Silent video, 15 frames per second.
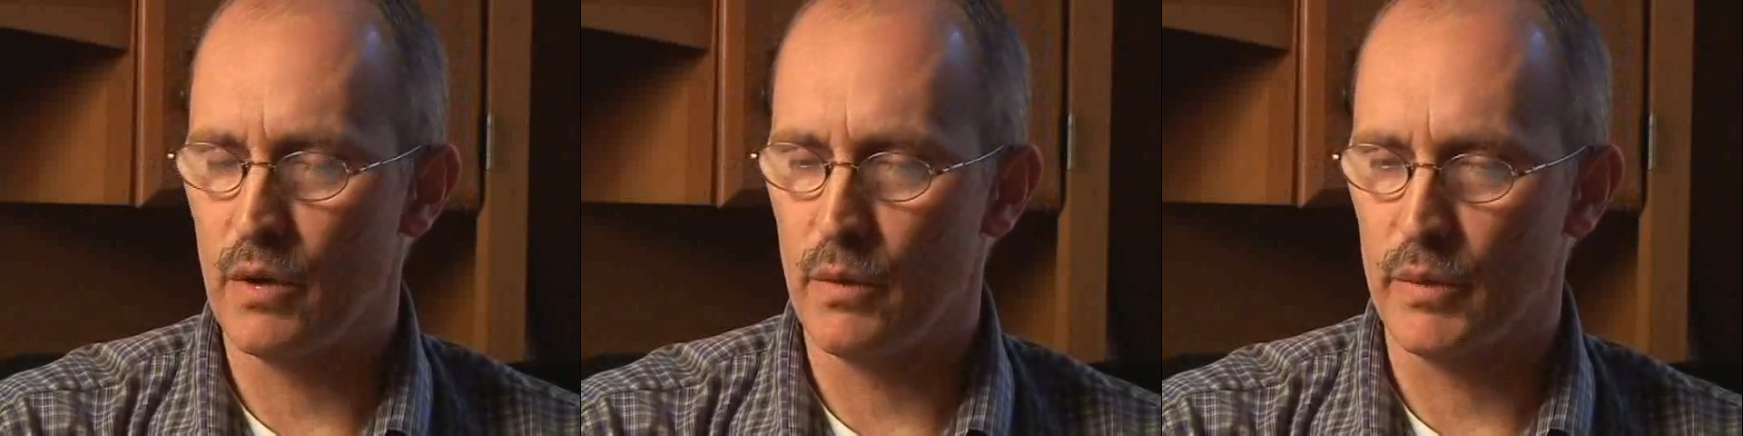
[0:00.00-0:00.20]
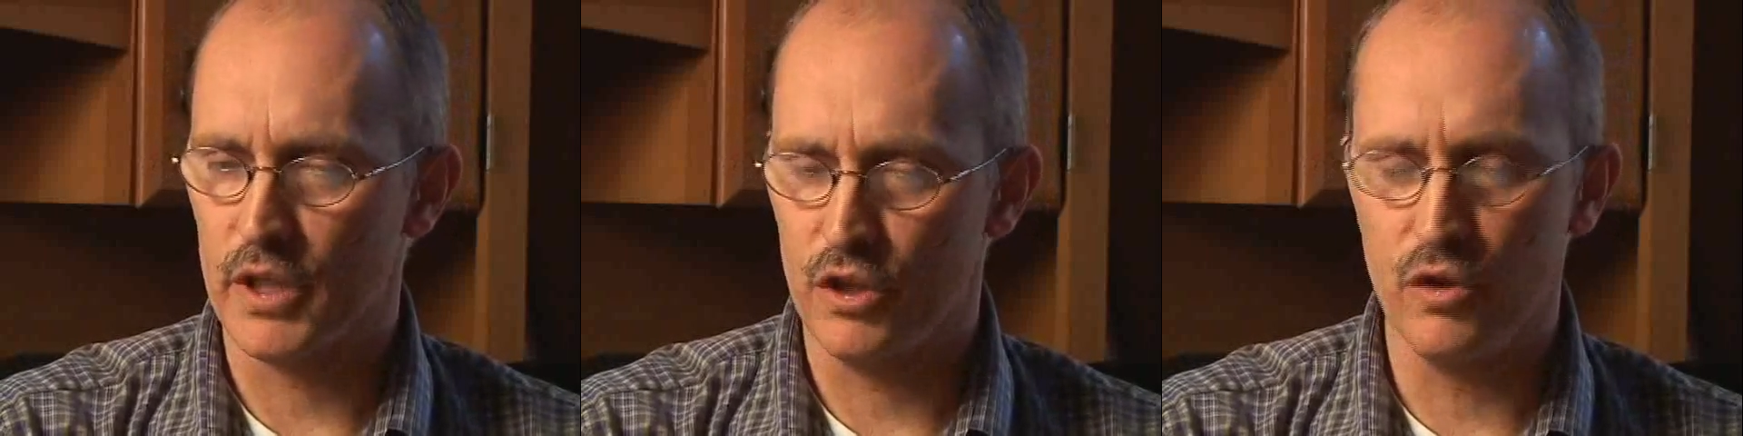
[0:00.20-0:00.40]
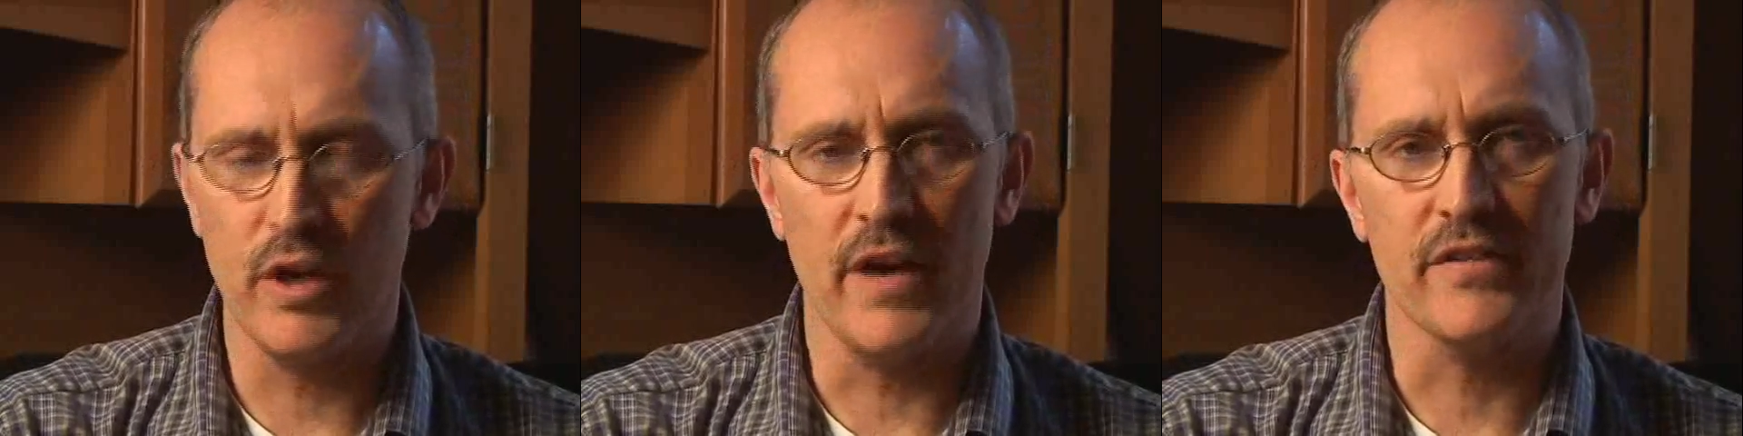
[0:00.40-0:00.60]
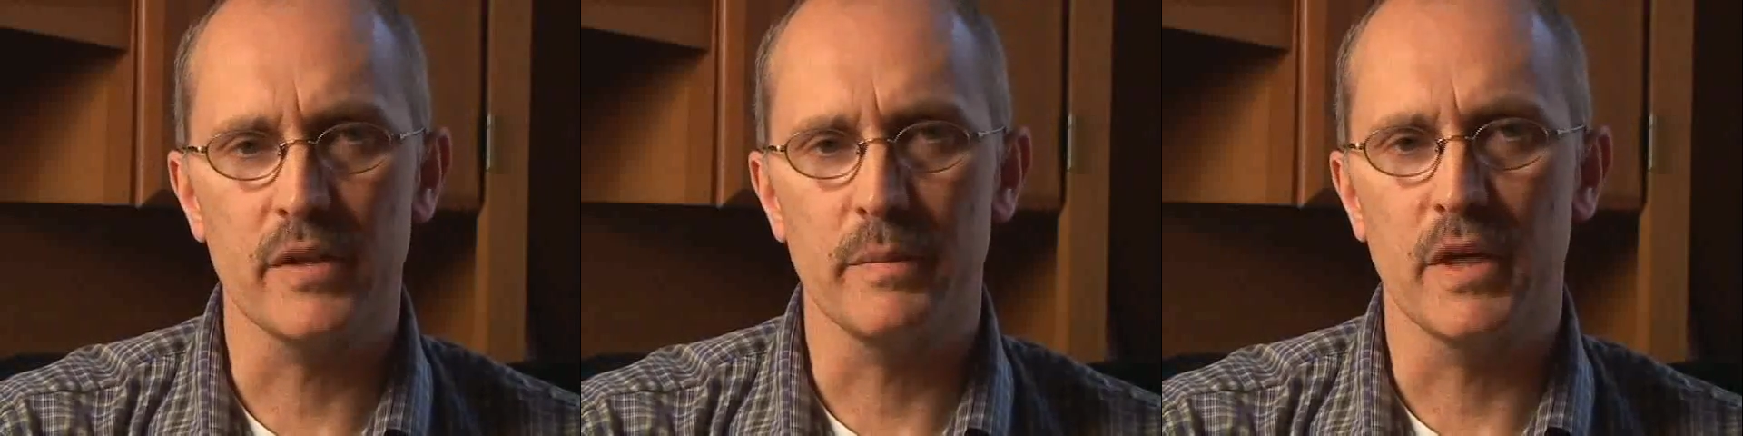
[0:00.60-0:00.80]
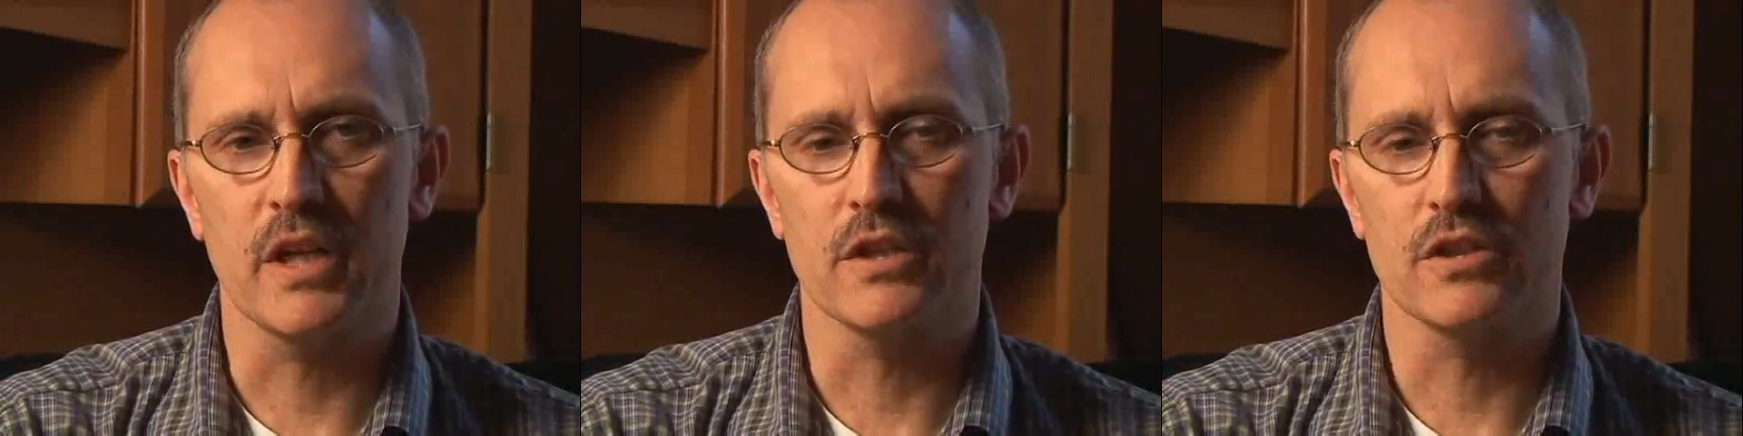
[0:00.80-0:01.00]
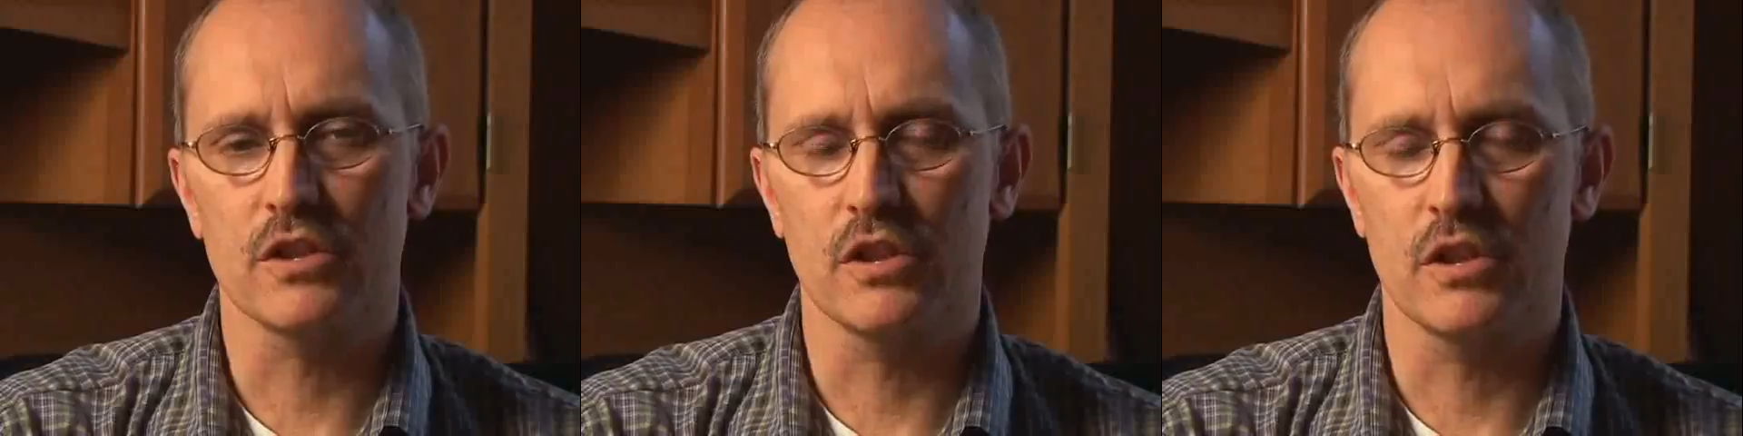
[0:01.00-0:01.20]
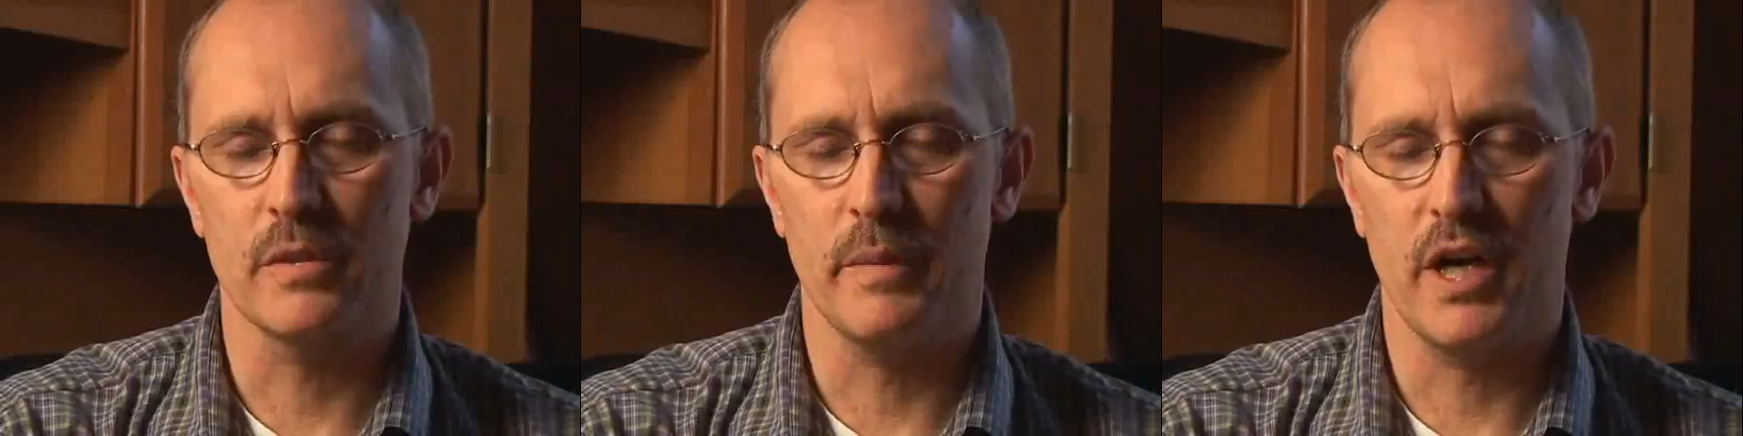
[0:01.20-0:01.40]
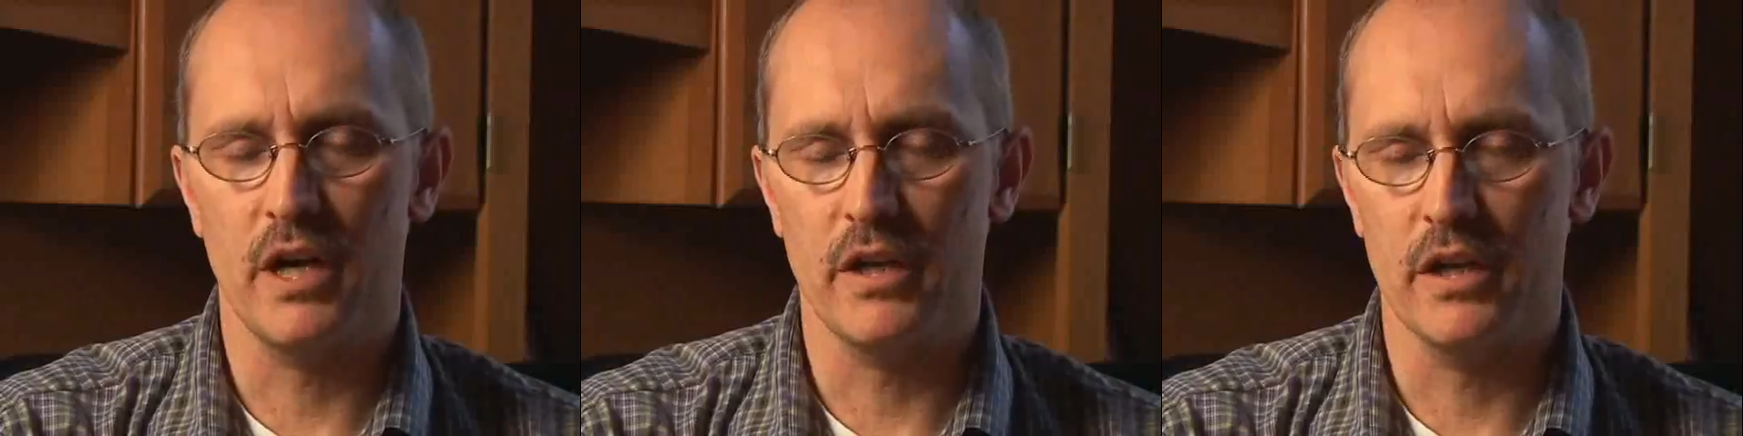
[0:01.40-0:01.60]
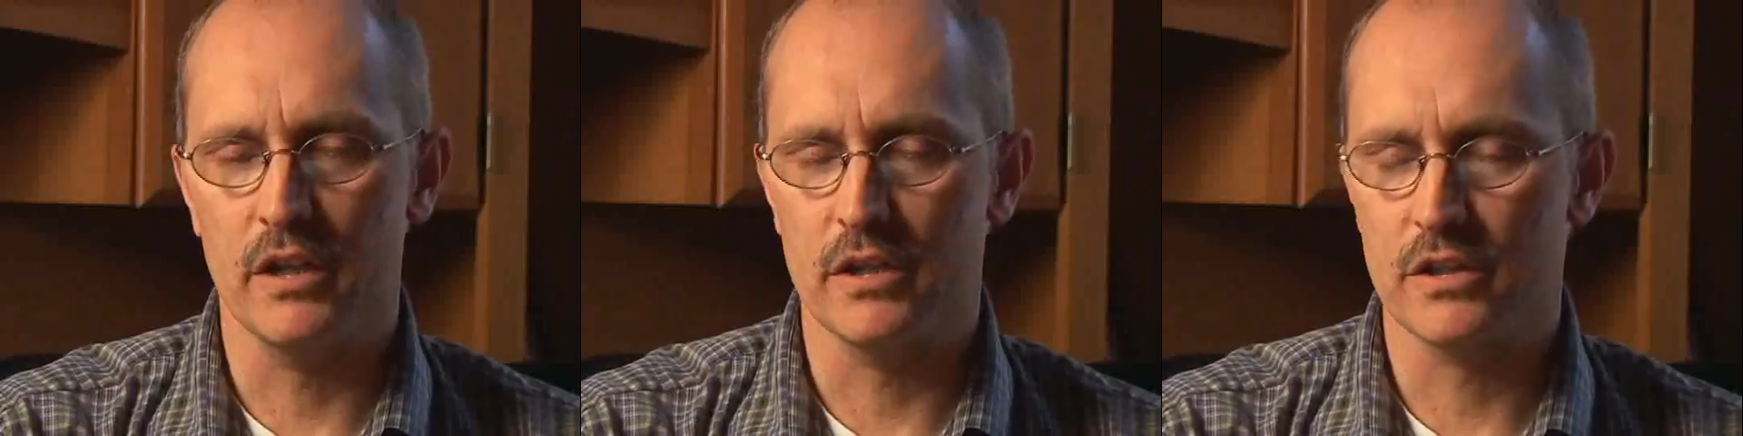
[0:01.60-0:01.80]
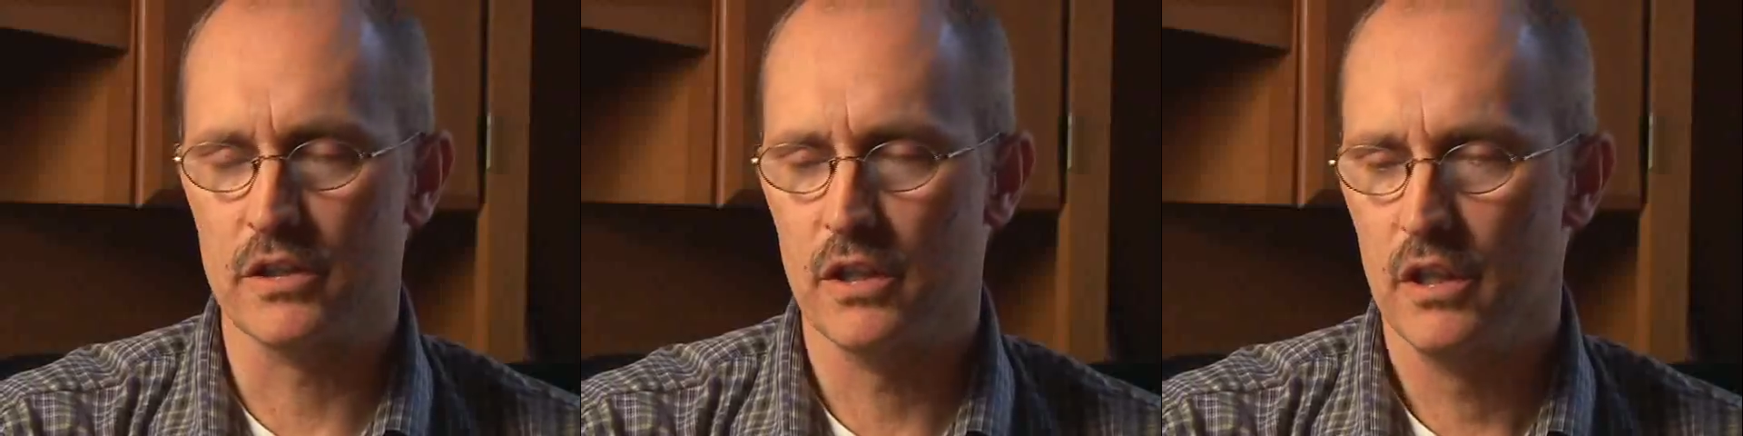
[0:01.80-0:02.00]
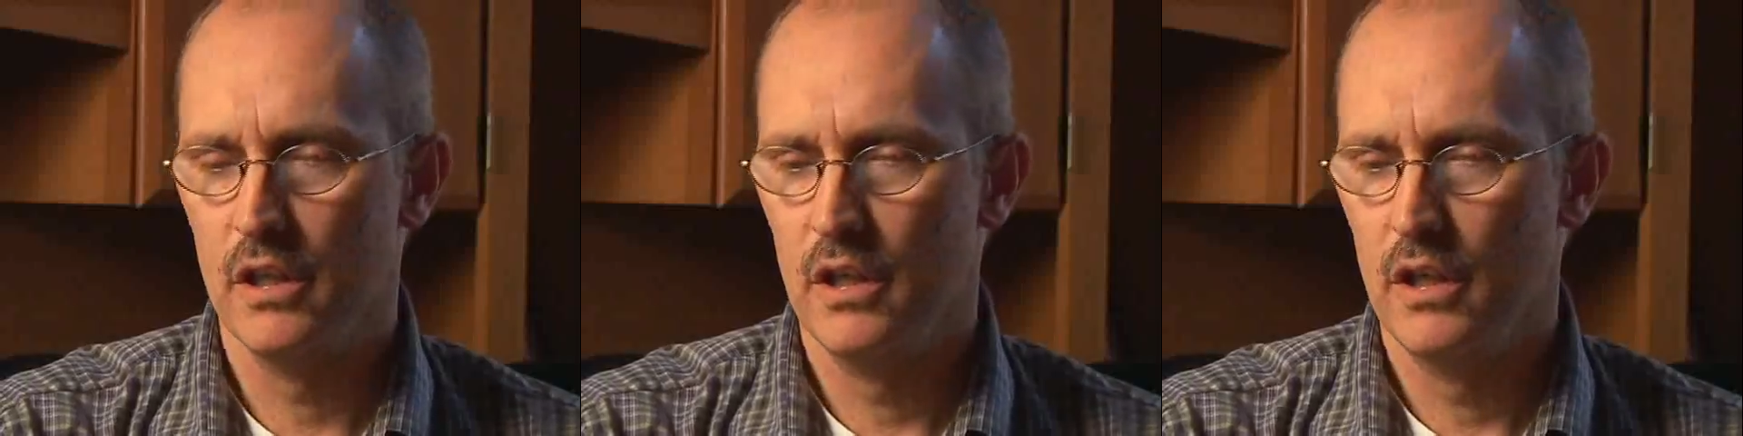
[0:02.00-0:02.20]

What we do have to be concerned about is